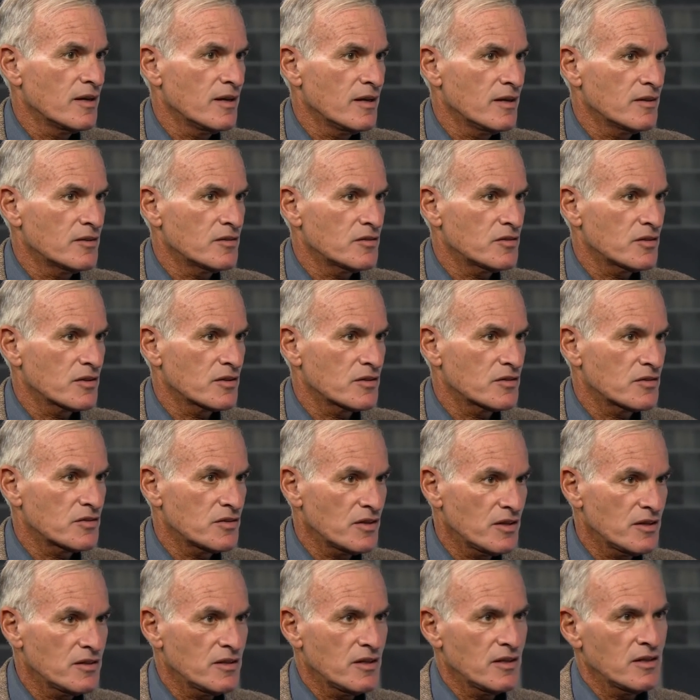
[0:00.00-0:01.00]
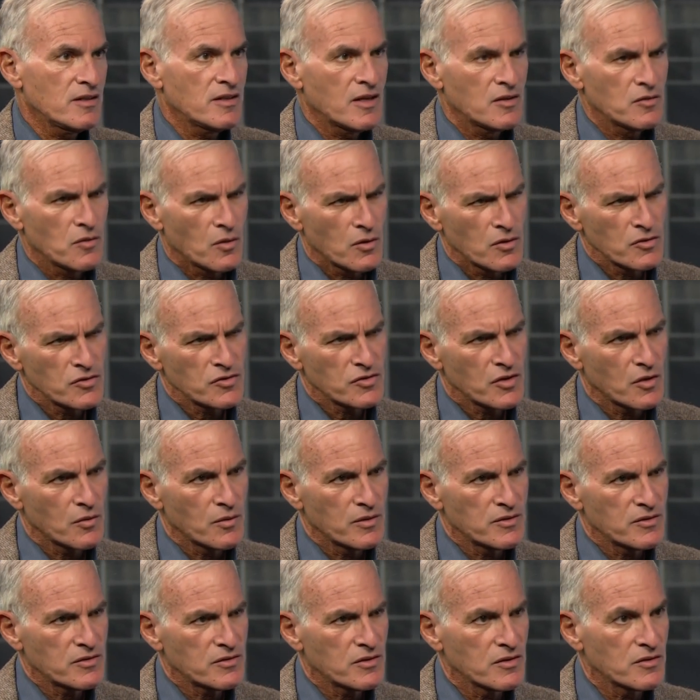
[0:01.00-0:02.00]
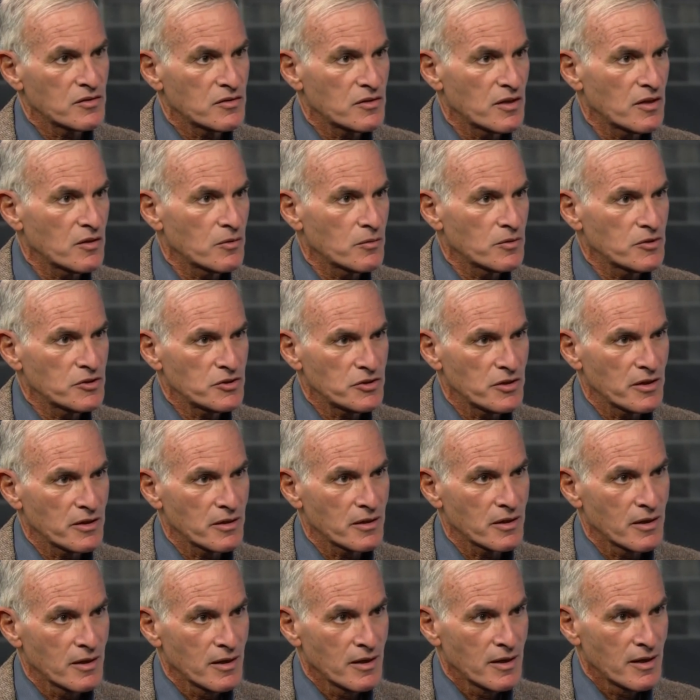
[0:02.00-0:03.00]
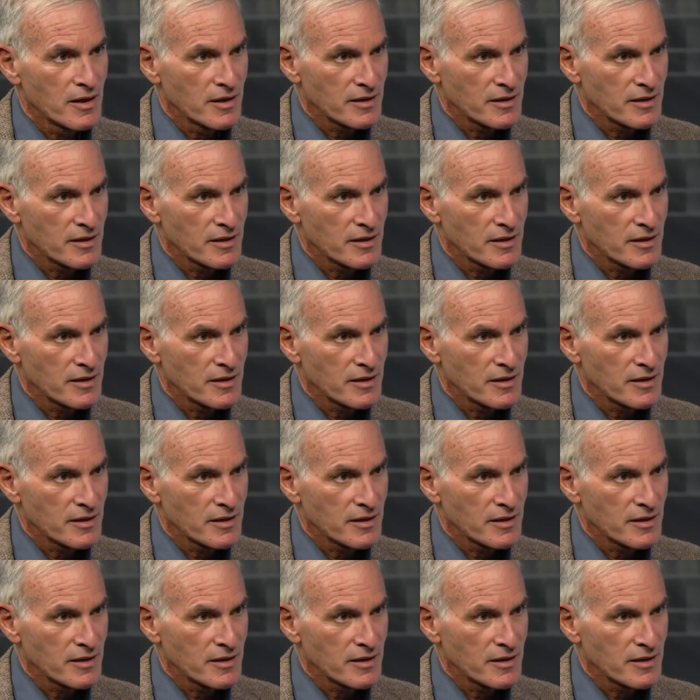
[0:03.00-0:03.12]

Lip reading: it succeeded, and also its distinguishing